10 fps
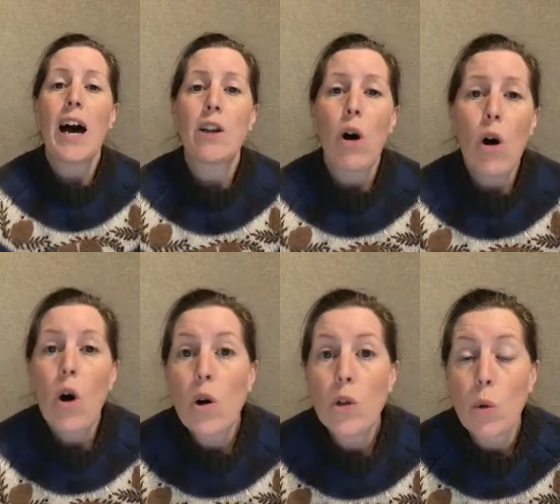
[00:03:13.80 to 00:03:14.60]
and
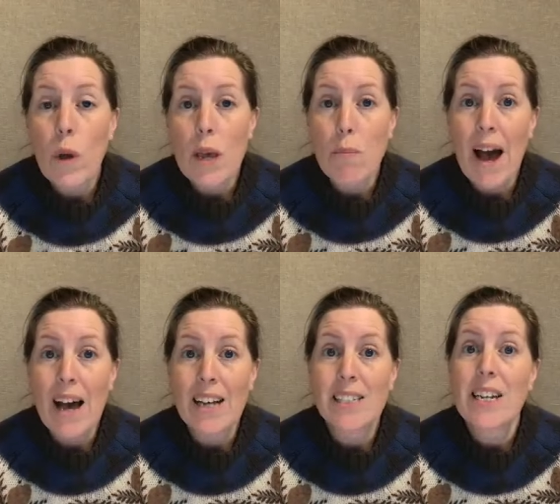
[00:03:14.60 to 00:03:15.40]
all the way
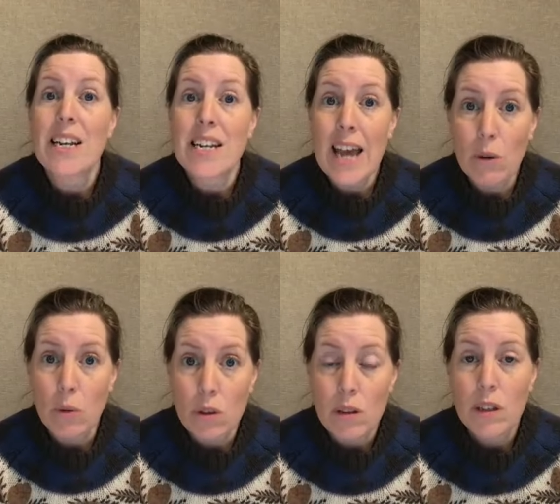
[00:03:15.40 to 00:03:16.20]
past
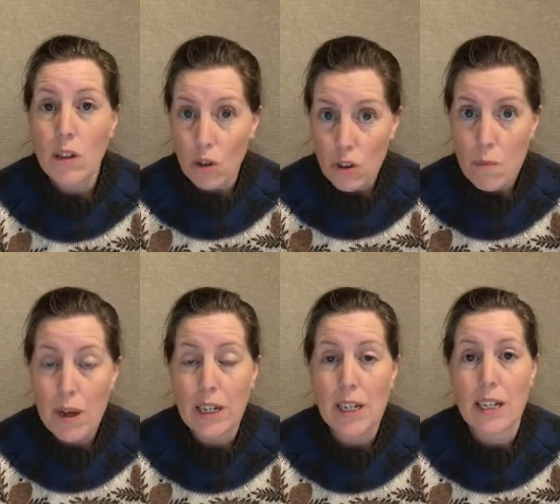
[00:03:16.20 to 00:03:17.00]
Knowth, the other
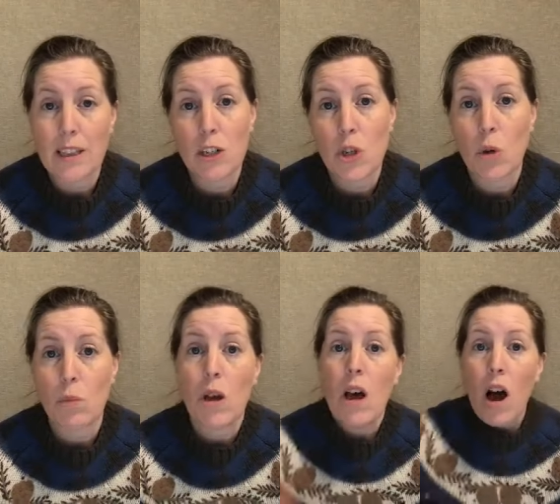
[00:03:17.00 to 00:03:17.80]
megalithic
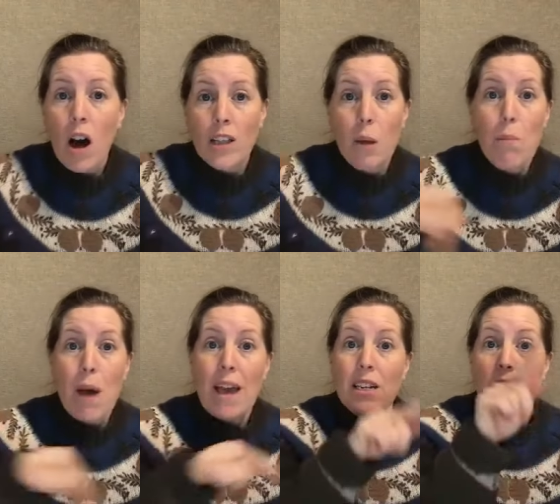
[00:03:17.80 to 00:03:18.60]
tomb on the
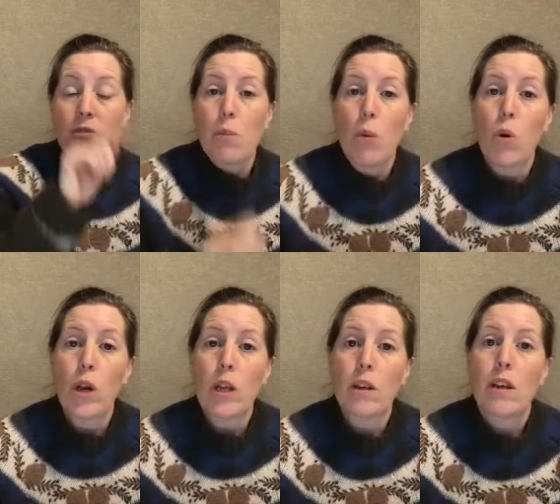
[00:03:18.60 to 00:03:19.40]
bend of the
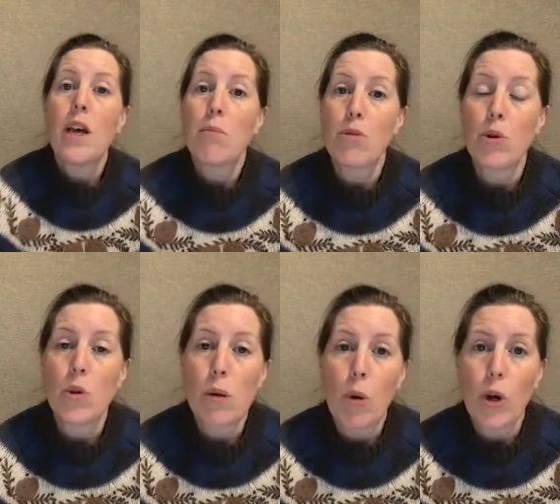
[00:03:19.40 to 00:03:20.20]
Boyne,
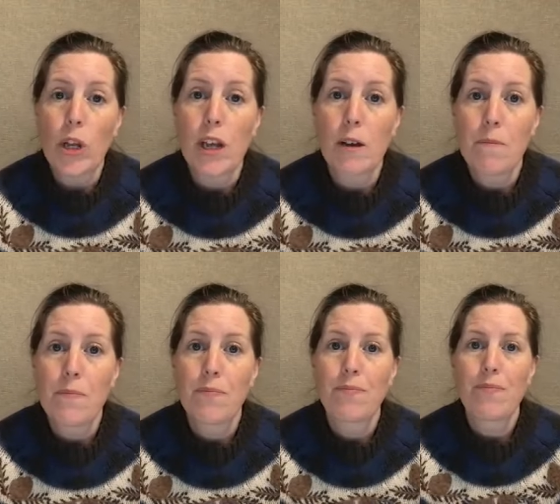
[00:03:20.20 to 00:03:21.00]
Bruna Boyne
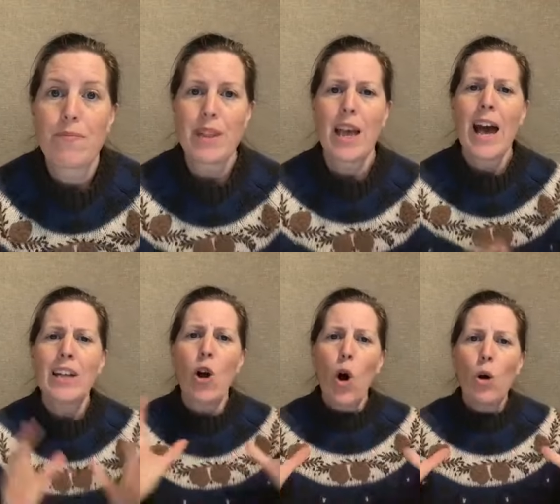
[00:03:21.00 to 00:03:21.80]

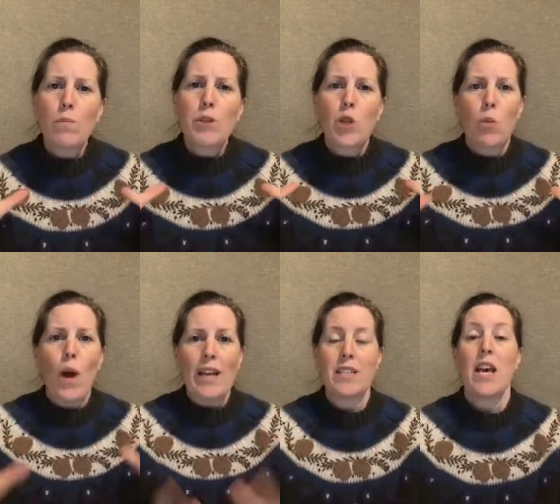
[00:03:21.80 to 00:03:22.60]
and up she
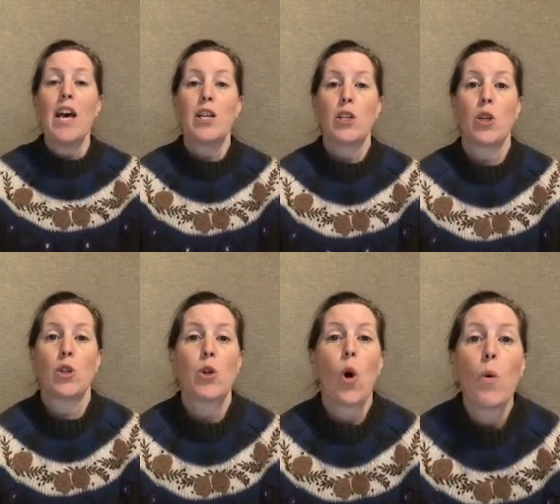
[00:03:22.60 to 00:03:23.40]
went to
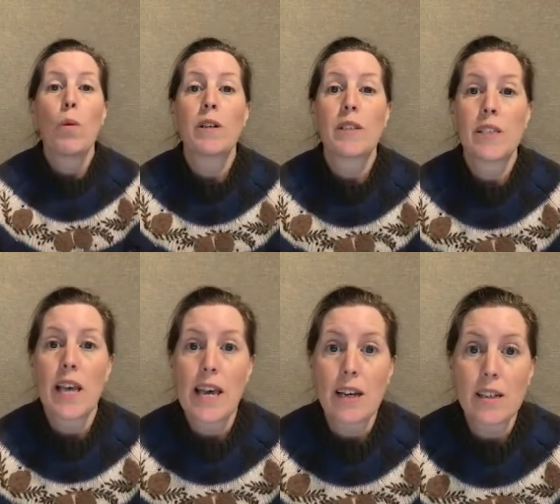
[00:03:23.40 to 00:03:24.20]
Tober
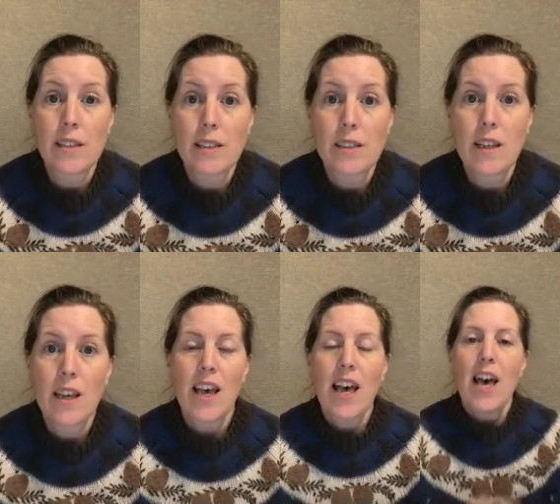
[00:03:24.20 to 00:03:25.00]
Sagas,
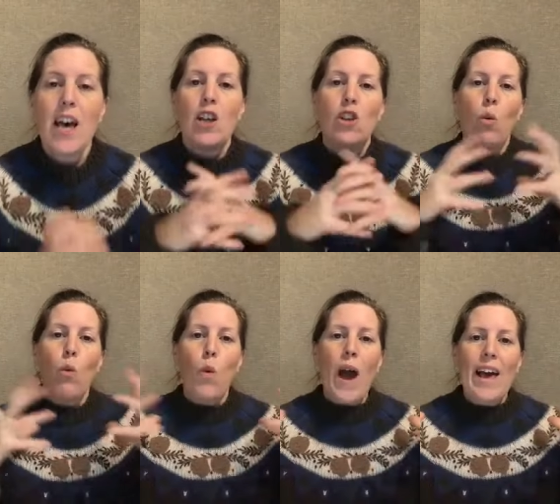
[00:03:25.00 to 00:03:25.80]
the
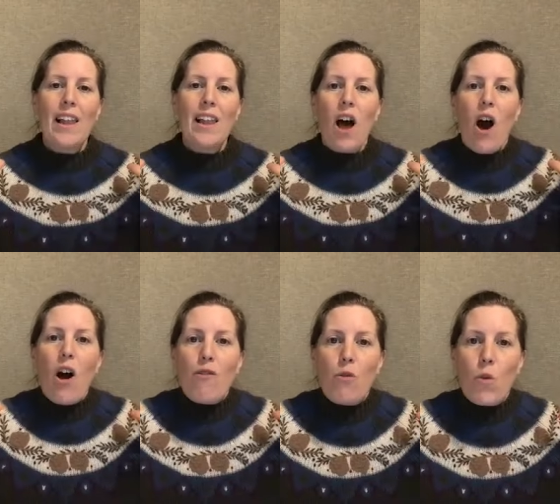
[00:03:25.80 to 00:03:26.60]
well
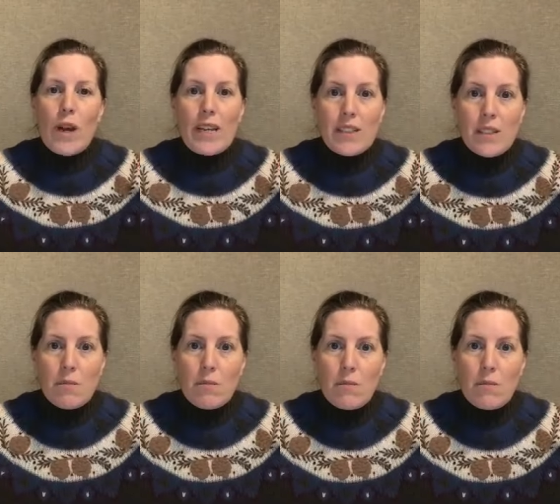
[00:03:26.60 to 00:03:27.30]
of wisdom.